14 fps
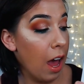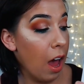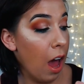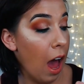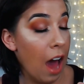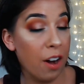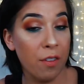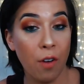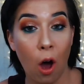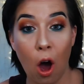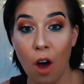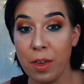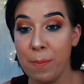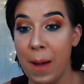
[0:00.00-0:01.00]
of
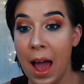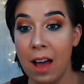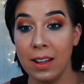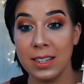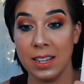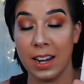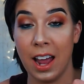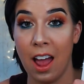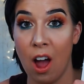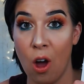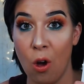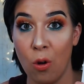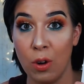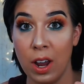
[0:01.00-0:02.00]
all the palettes that I
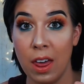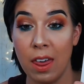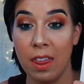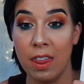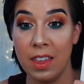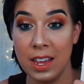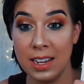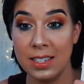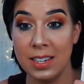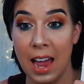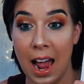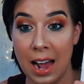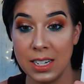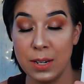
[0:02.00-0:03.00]
own, this
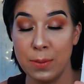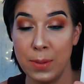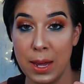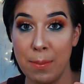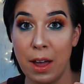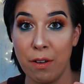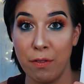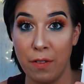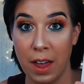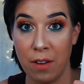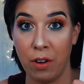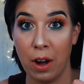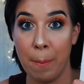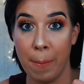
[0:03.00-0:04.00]
has to be my
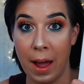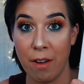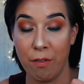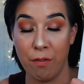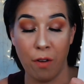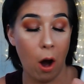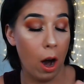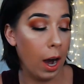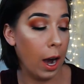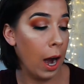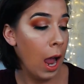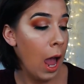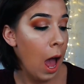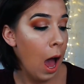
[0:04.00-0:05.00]
favorite by far.
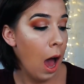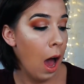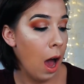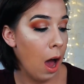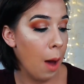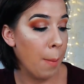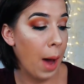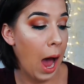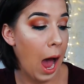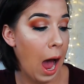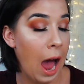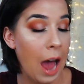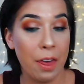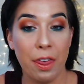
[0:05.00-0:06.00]

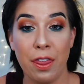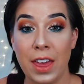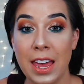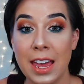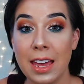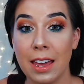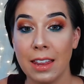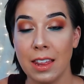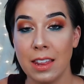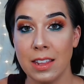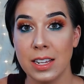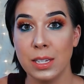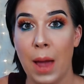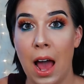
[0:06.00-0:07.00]
I think that
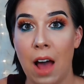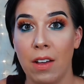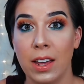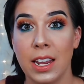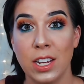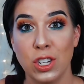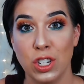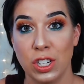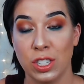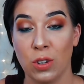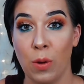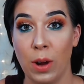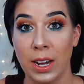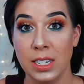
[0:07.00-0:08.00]
this palette is just
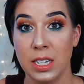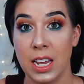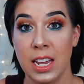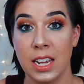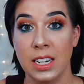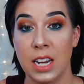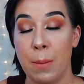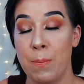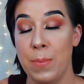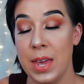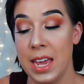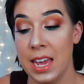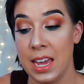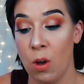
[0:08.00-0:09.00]
going to end up
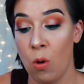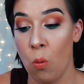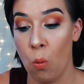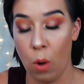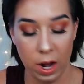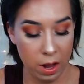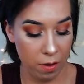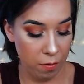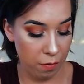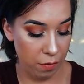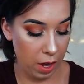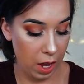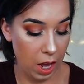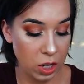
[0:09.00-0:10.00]
being one of
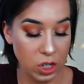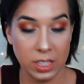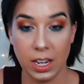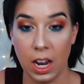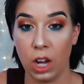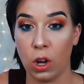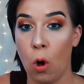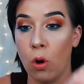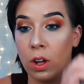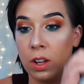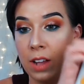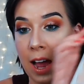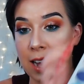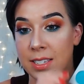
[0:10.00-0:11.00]
just a cult
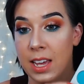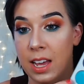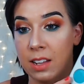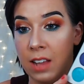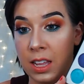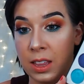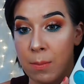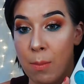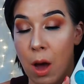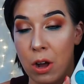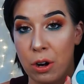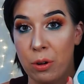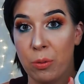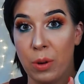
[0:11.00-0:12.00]
classic, like the
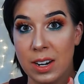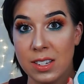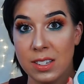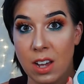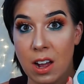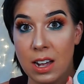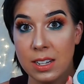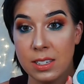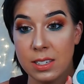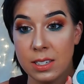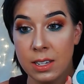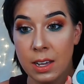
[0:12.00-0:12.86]
Modern Renaissance